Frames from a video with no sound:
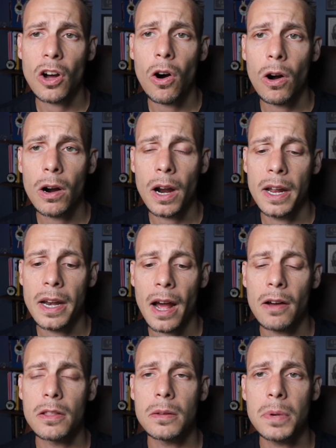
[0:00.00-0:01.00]
are and
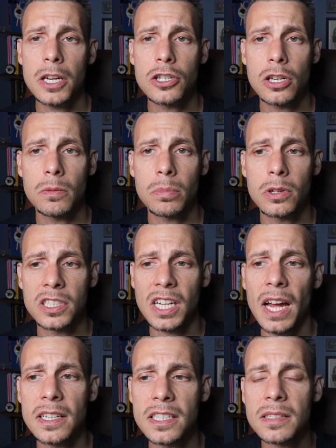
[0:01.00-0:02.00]
how the patient
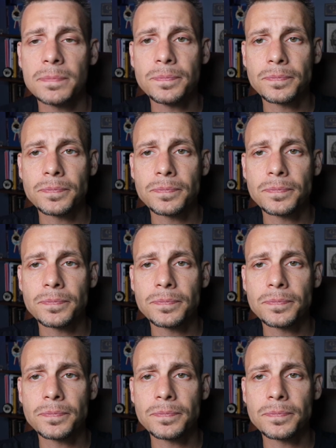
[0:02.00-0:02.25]
presents.